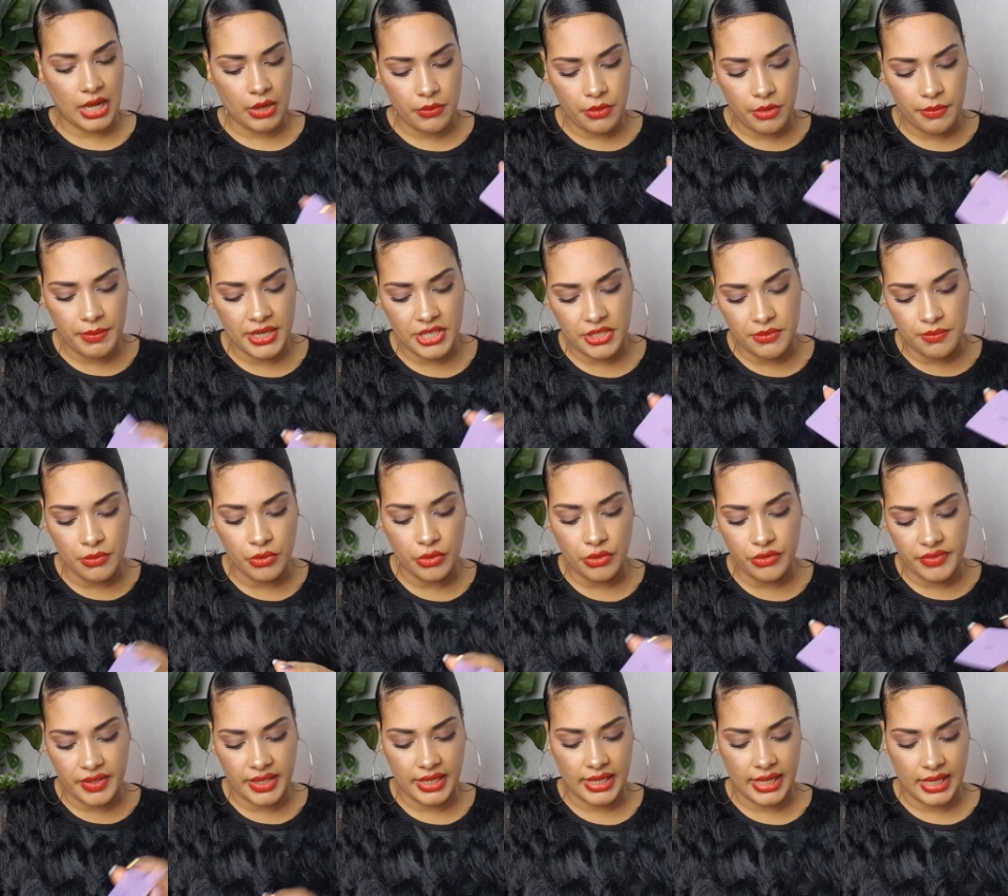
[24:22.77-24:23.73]
I will be
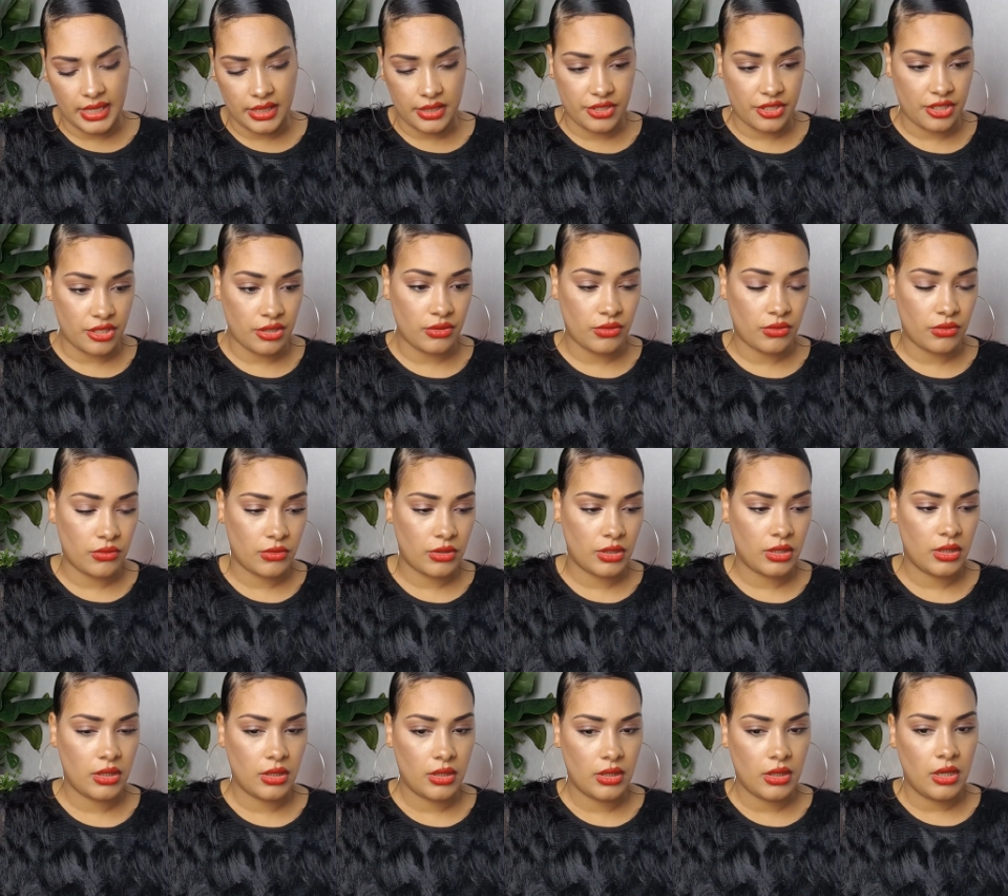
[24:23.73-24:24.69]
moving into
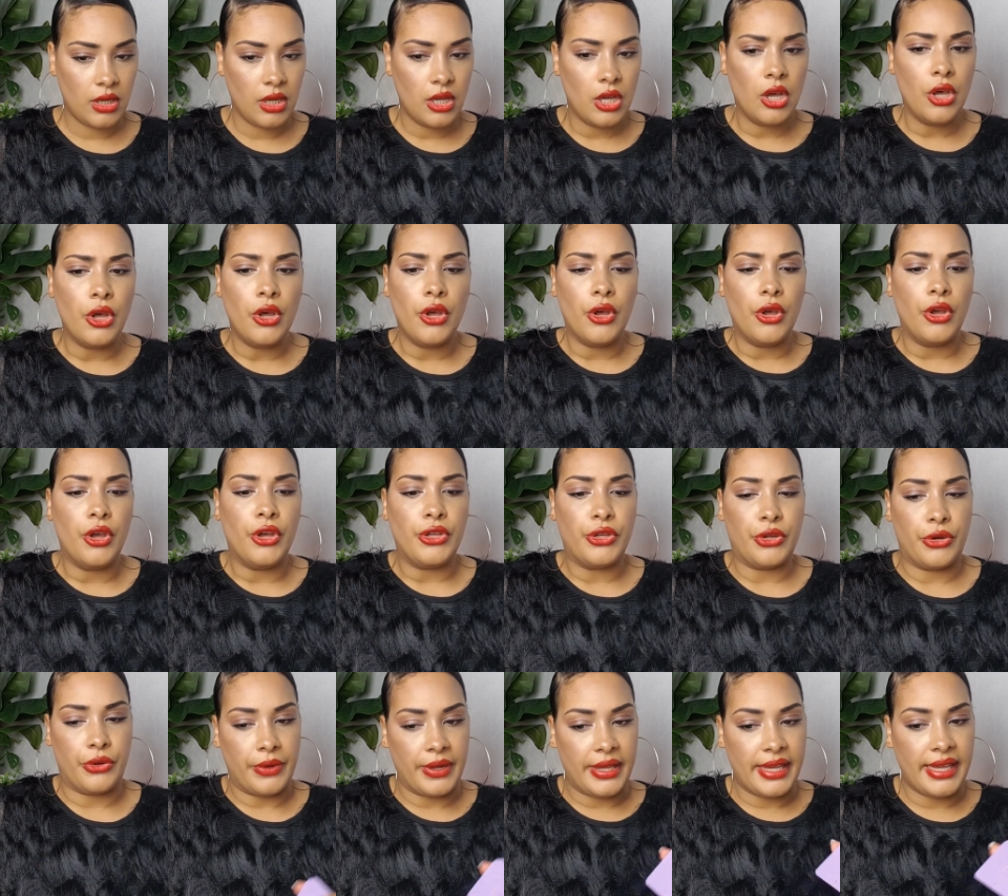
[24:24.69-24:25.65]

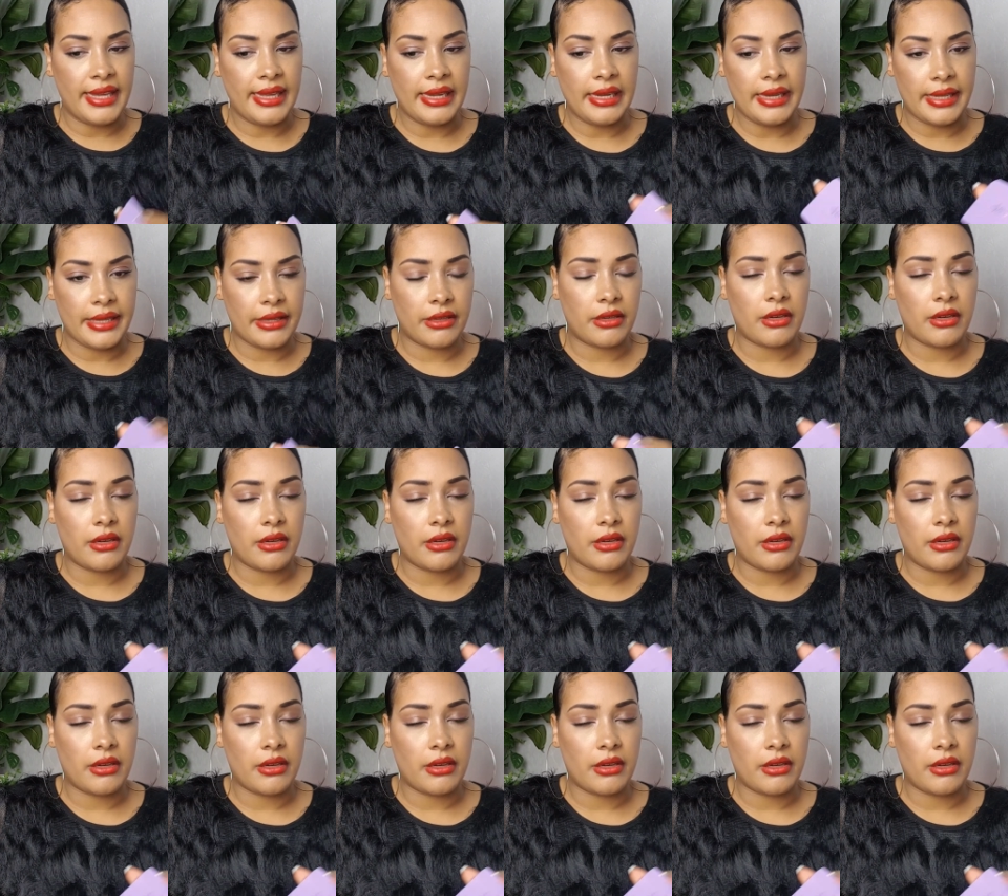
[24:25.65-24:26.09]
your healing